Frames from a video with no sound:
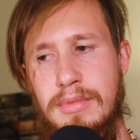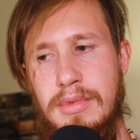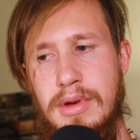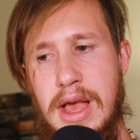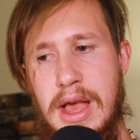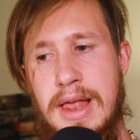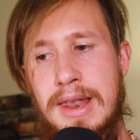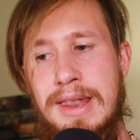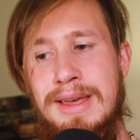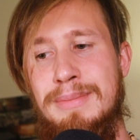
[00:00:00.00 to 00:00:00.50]

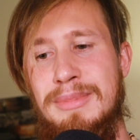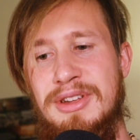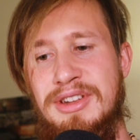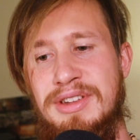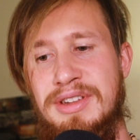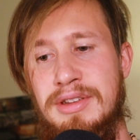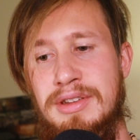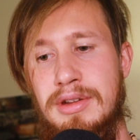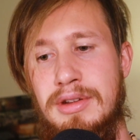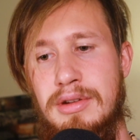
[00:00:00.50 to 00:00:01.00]
a
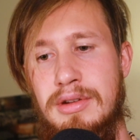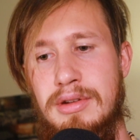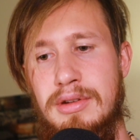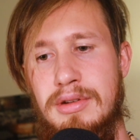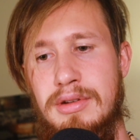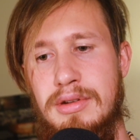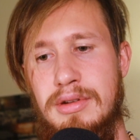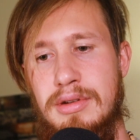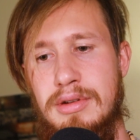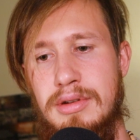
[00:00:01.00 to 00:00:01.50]
limit
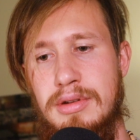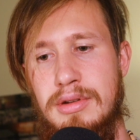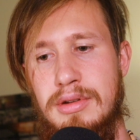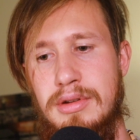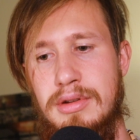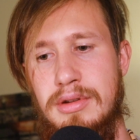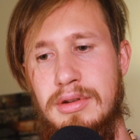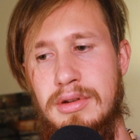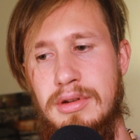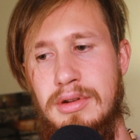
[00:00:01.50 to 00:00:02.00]

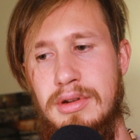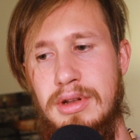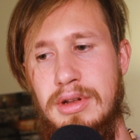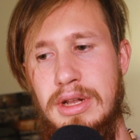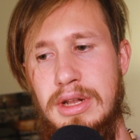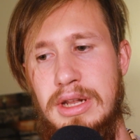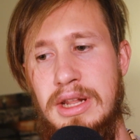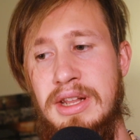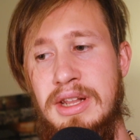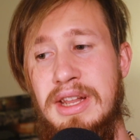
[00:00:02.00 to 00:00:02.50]

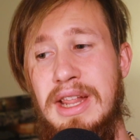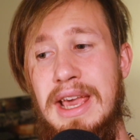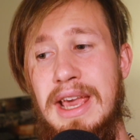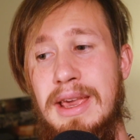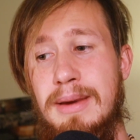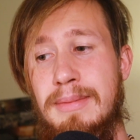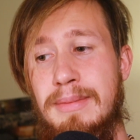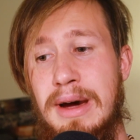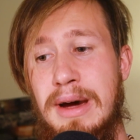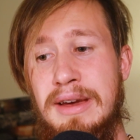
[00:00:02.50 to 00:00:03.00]
that they
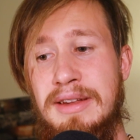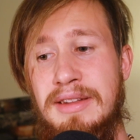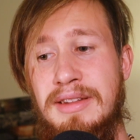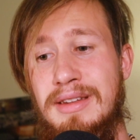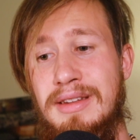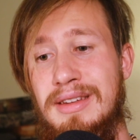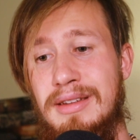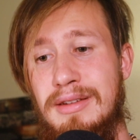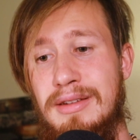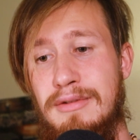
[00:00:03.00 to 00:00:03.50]

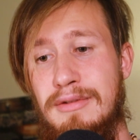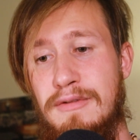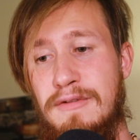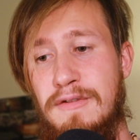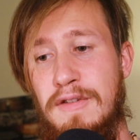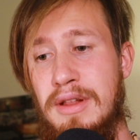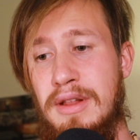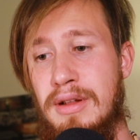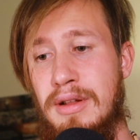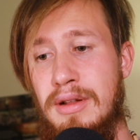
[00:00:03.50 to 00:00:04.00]
might
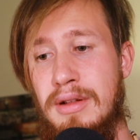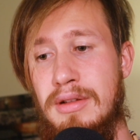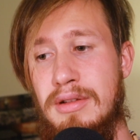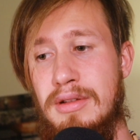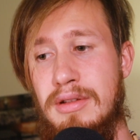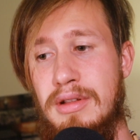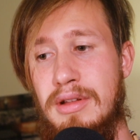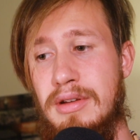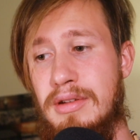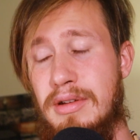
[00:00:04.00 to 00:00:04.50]
feel,
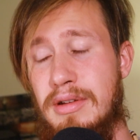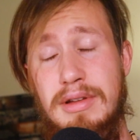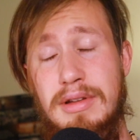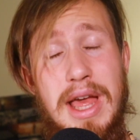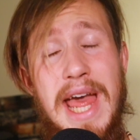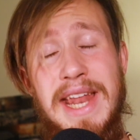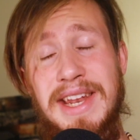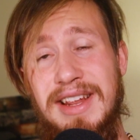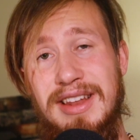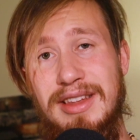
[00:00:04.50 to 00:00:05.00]

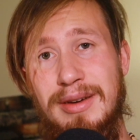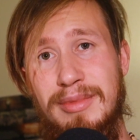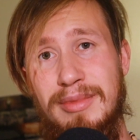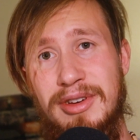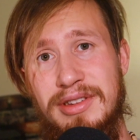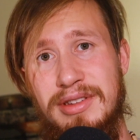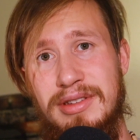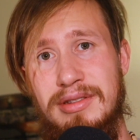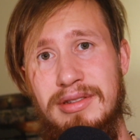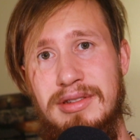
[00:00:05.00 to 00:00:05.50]
any limit
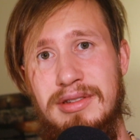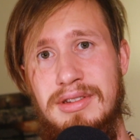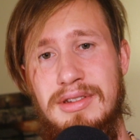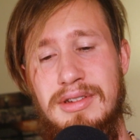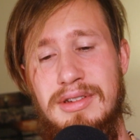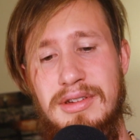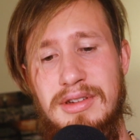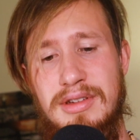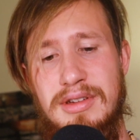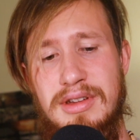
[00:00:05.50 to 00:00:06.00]

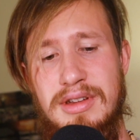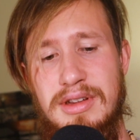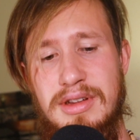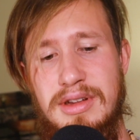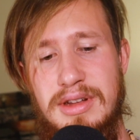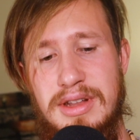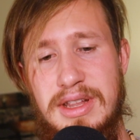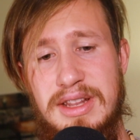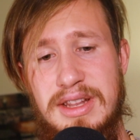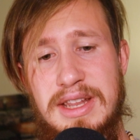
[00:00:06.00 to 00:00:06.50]

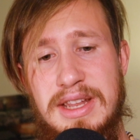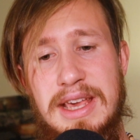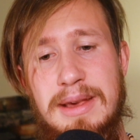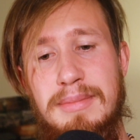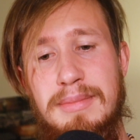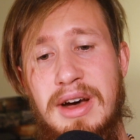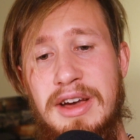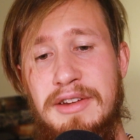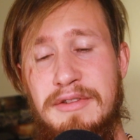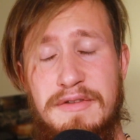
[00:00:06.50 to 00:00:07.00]
that they
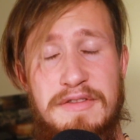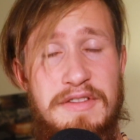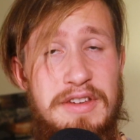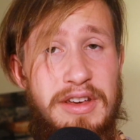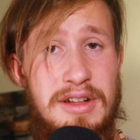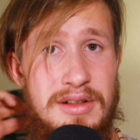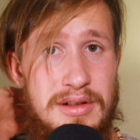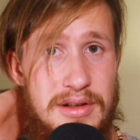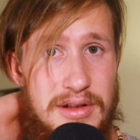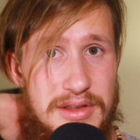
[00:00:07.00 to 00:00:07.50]
might
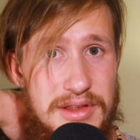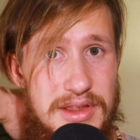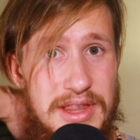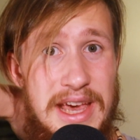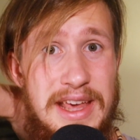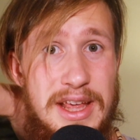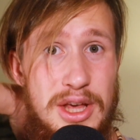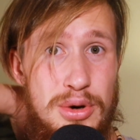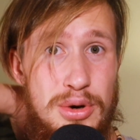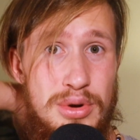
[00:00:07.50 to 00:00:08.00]
feel they
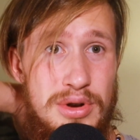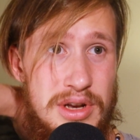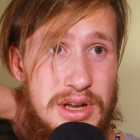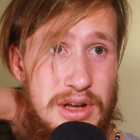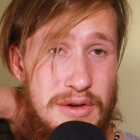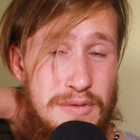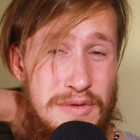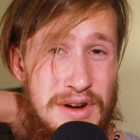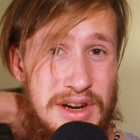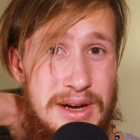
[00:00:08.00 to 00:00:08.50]
couldn't
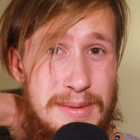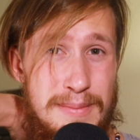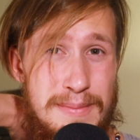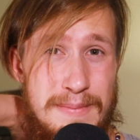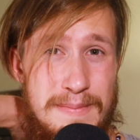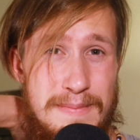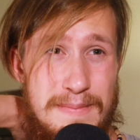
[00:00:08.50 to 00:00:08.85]
overcome.